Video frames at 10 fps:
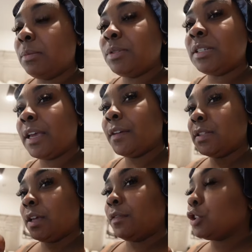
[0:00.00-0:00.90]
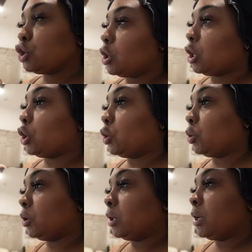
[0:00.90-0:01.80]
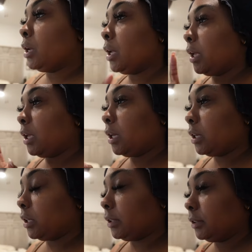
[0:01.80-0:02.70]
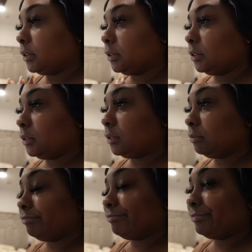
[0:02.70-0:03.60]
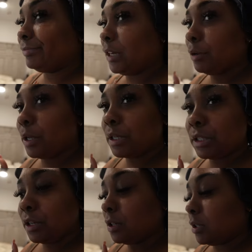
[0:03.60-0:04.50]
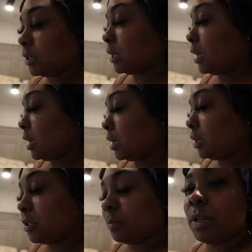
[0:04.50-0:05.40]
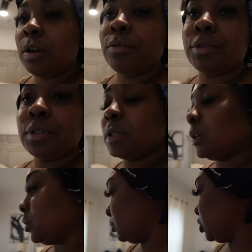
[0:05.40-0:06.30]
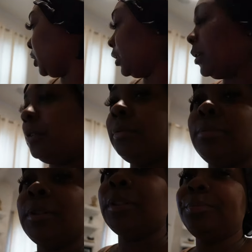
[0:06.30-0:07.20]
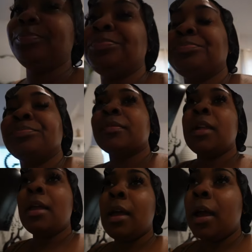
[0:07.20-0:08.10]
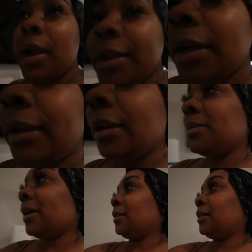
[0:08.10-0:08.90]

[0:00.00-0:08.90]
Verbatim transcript: I'm just have self-control and go downstairs, eat some yogurt or some child. But all right, y'all, nap